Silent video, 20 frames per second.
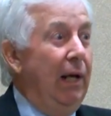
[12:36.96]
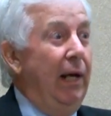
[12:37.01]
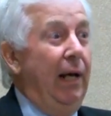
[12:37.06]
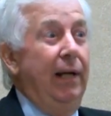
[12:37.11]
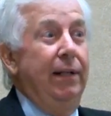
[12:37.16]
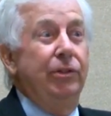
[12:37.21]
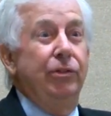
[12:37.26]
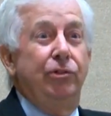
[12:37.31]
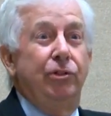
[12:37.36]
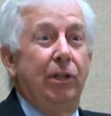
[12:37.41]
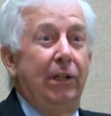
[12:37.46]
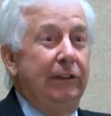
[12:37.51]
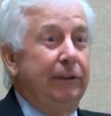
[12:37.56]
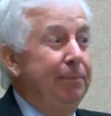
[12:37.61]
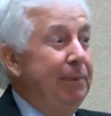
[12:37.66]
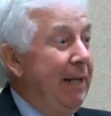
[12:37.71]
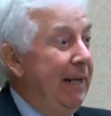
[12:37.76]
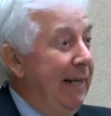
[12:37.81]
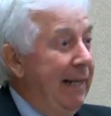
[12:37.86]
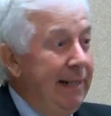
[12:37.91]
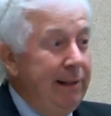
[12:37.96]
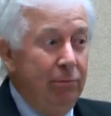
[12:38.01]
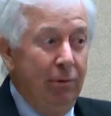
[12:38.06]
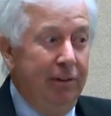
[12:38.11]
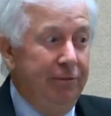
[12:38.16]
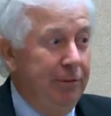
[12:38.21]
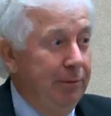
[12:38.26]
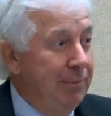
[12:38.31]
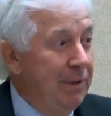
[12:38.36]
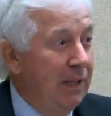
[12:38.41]
And trust me,
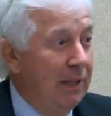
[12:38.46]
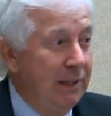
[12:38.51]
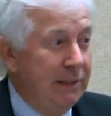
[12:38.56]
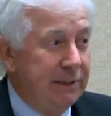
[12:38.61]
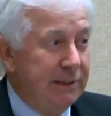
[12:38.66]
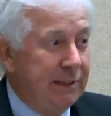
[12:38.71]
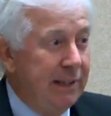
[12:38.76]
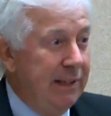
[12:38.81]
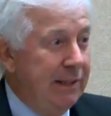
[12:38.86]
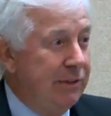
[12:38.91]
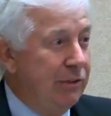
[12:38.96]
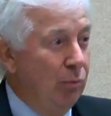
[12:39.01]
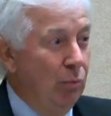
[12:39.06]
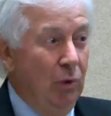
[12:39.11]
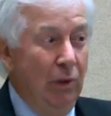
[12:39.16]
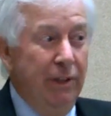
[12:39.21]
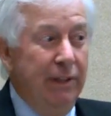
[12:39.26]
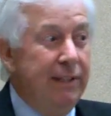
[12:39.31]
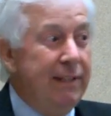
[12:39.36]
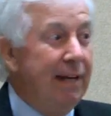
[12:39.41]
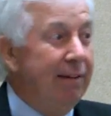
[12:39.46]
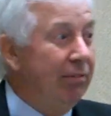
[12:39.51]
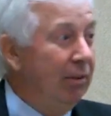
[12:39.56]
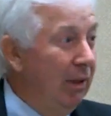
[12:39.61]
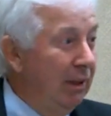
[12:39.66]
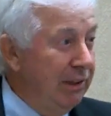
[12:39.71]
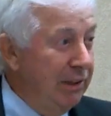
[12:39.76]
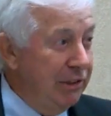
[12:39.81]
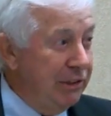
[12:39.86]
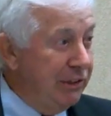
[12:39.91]
anyone from the United States will never
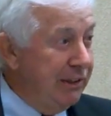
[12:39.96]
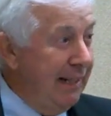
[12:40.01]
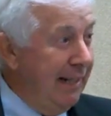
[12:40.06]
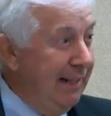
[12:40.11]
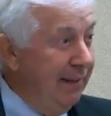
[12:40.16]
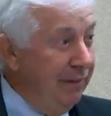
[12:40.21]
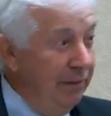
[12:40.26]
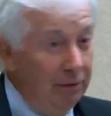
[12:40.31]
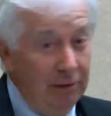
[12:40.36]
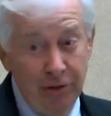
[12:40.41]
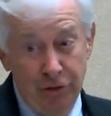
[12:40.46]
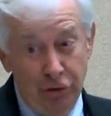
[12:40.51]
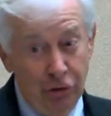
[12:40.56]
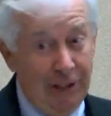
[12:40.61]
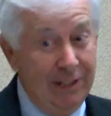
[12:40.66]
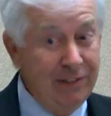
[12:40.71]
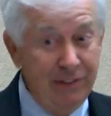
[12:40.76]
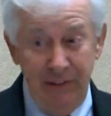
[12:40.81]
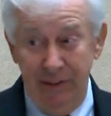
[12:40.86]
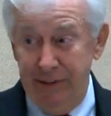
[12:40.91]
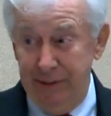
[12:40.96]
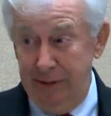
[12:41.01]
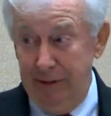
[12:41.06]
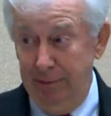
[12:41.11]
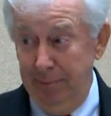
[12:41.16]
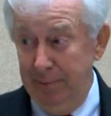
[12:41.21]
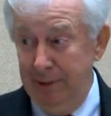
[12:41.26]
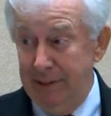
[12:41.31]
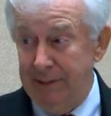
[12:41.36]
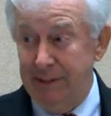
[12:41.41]
understand their address
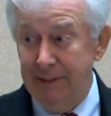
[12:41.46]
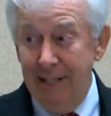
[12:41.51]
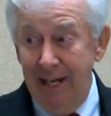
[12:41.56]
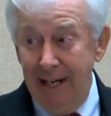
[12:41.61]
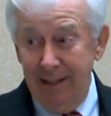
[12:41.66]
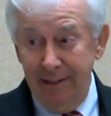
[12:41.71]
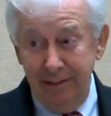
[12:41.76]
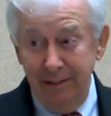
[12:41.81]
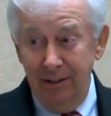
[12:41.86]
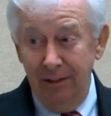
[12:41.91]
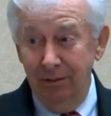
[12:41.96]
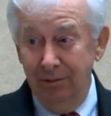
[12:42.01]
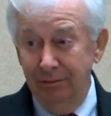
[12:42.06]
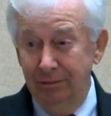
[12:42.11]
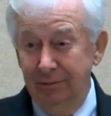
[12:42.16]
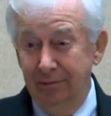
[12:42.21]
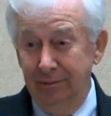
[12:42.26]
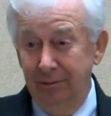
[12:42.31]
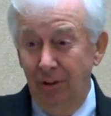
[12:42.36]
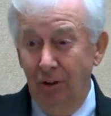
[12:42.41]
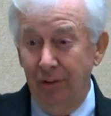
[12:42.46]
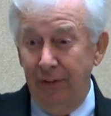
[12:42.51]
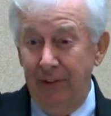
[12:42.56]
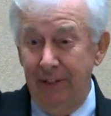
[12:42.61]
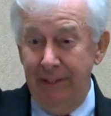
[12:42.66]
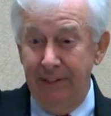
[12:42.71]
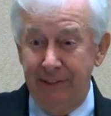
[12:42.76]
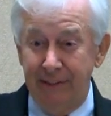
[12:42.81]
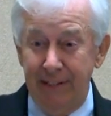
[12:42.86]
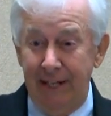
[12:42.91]
system. It's not, you know, north,
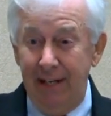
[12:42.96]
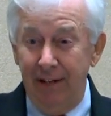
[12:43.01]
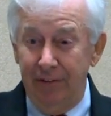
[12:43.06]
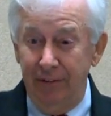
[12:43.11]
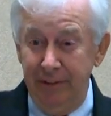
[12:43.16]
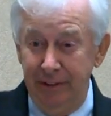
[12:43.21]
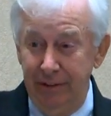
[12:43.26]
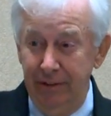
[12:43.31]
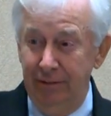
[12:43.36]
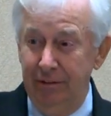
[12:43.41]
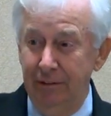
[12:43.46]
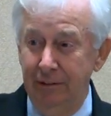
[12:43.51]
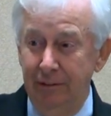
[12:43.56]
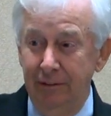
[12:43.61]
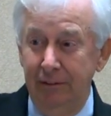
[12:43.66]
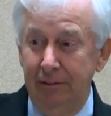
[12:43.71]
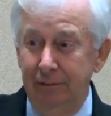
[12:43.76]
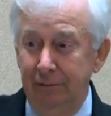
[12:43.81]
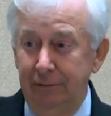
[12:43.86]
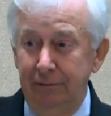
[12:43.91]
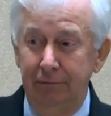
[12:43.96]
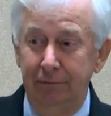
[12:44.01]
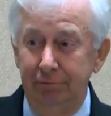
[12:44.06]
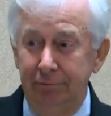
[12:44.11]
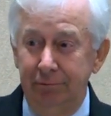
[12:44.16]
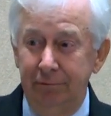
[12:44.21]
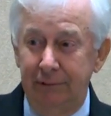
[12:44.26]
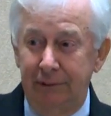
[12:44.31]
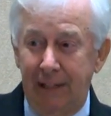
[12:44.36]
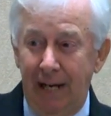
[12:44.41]
east, south, and you
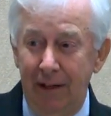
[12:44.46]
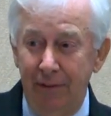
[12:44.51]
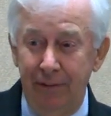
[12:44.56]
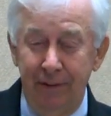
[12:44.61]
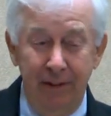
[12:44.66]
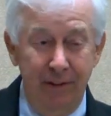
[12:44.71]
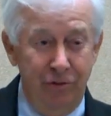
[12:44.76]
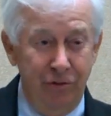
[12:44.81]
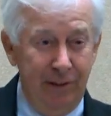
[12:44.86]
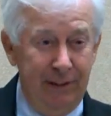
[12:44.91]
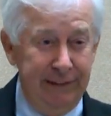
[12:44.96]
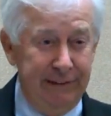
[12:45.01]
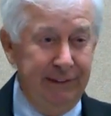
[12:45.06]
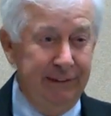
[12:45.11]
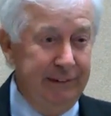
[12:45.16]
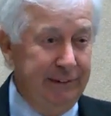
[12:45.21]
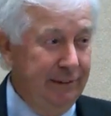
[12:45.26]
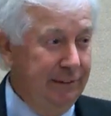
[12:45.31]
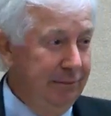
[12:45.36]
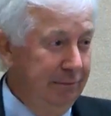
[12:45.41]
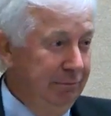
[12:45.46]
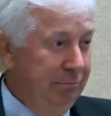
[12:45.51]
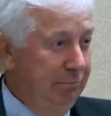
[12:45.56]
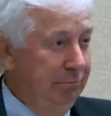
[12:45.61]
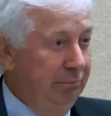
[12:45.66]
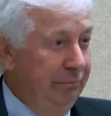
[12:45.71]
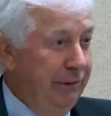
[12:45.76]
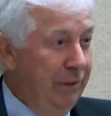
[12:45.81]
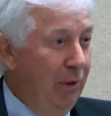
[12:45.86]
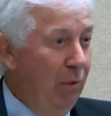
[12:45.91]
count the addresses and,
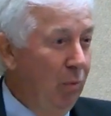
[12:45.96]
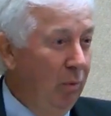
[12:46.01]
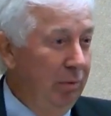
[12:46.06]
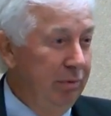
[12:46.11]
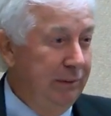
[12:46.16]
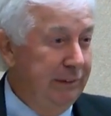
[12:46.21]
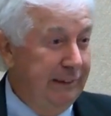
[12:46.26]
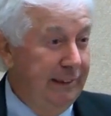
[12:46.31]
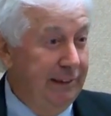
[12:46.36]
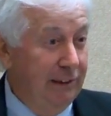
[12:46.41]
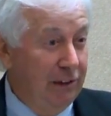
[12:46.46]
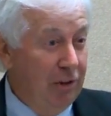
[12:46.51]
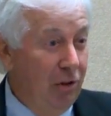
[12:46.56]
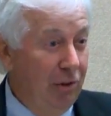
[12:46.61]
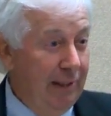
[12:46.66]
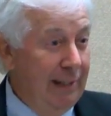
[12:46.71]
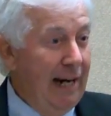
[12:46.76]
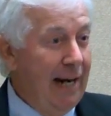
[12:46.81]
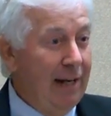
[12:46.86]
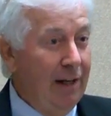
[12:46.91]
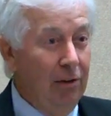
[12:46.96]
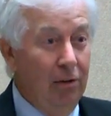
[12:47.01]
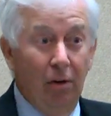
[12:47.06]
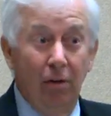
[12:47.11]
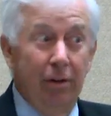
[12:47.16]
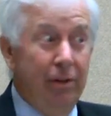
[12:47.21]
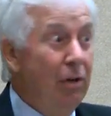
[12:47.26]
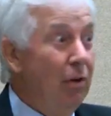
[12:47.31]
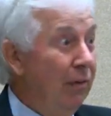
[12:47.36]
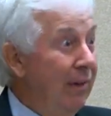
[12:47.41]
you know, it's either going higher or
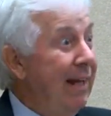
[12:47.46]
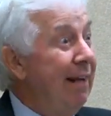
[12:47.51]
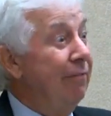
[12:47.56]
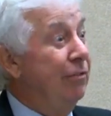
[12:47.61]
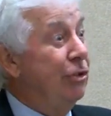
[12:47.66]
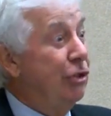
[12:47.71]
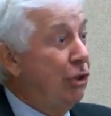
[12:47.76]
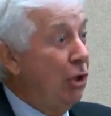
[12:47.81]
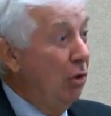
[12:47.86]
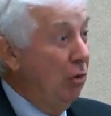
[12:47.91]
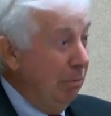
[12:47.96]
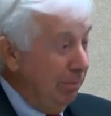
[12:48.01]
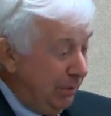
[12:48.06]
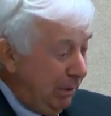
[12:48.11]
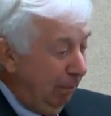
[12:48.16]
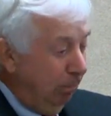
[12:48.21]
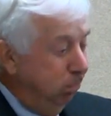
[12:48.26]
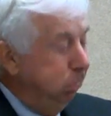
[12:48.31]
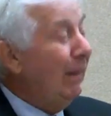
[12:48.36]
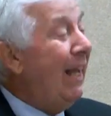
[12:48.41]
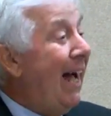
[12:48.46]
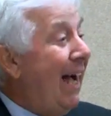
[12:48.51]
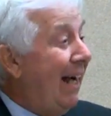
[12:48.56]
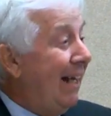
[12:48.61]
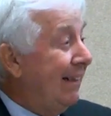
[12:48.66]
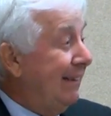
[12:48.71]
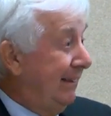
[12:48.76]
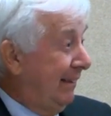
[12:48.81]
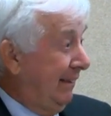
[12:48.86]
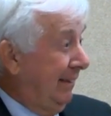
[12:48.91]
lower. No, they have chomes. They're
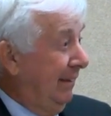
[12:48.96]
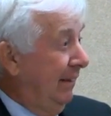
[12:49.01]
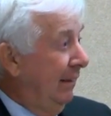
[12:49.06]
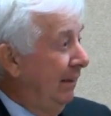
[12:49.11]
blocks.